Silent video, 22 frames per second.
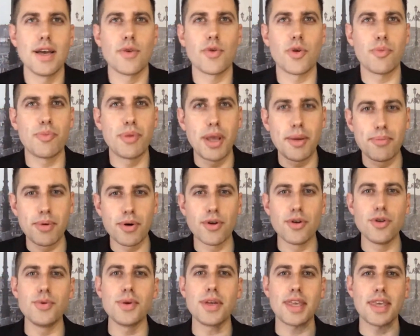were people
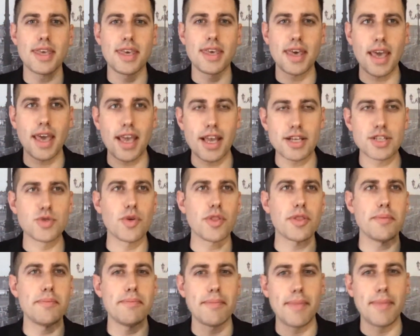who engaged
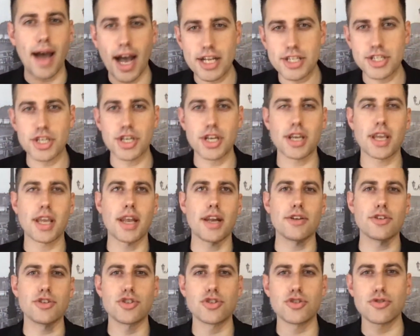with magic
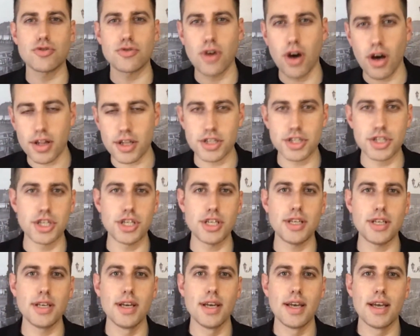and
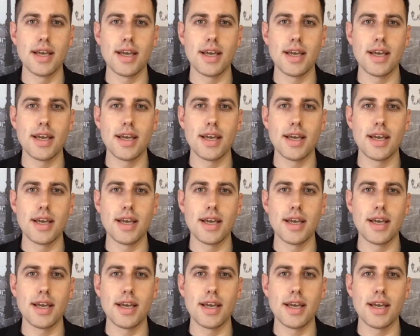astrology